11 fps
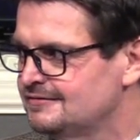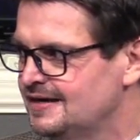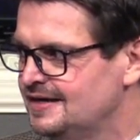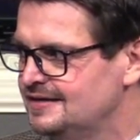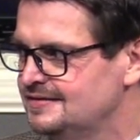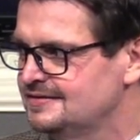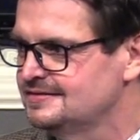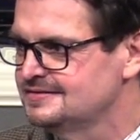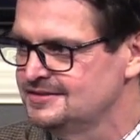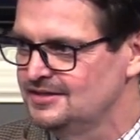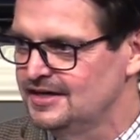right?
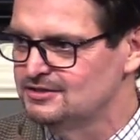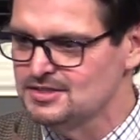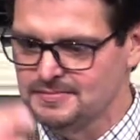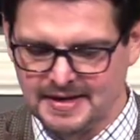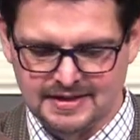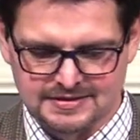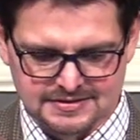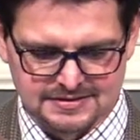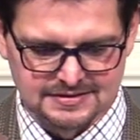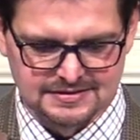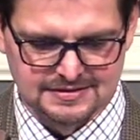Your hair is a mess.